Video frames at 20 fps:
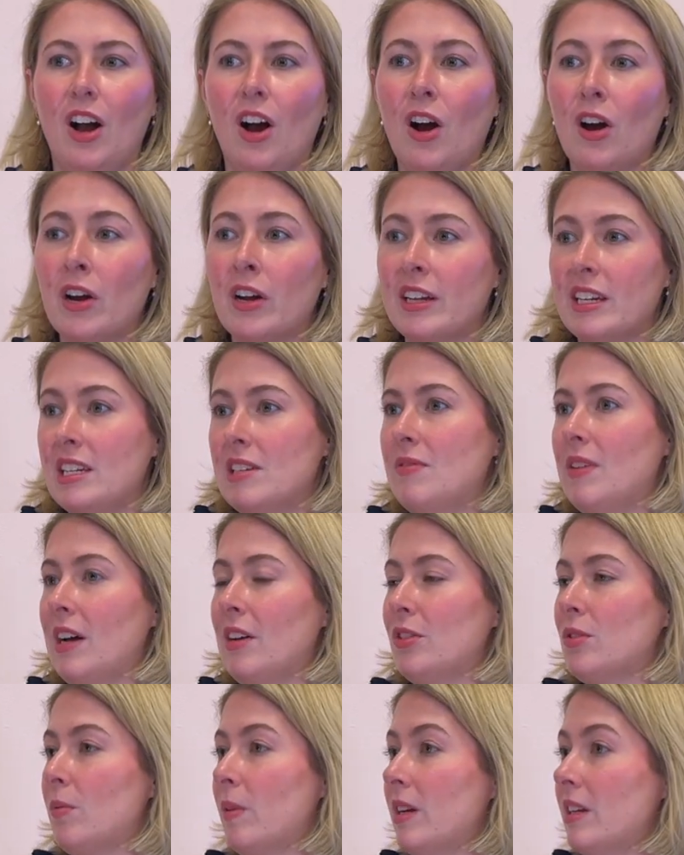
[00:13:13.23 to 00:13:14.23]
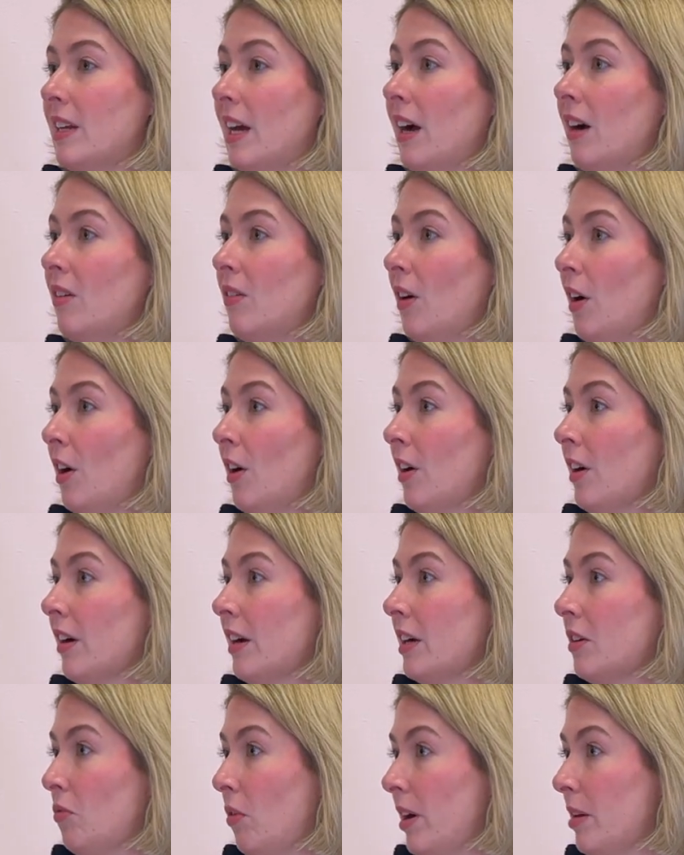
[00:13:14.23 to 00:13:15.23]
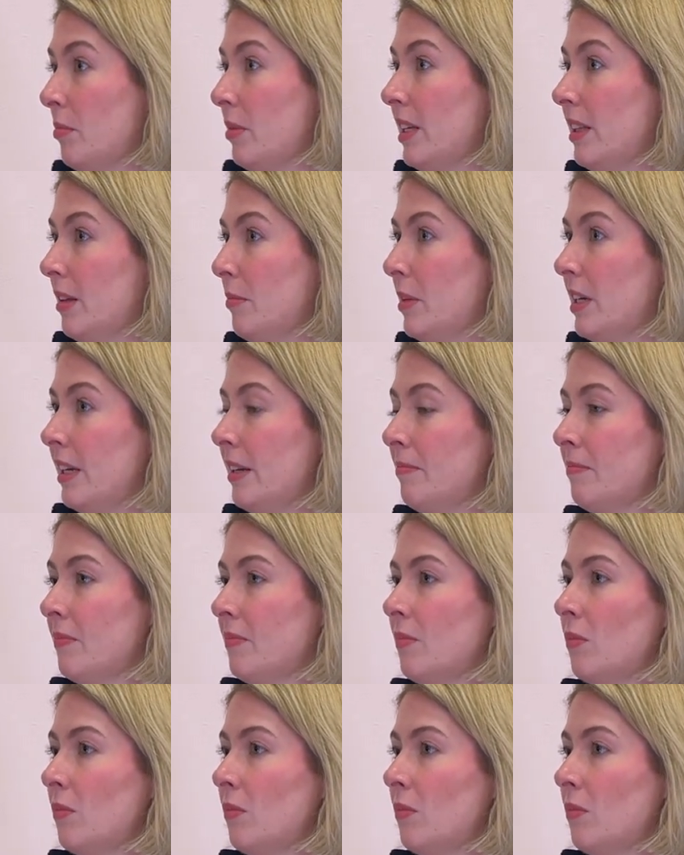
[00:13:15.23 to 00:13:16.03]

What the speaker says: our evals right now are incredibly limited.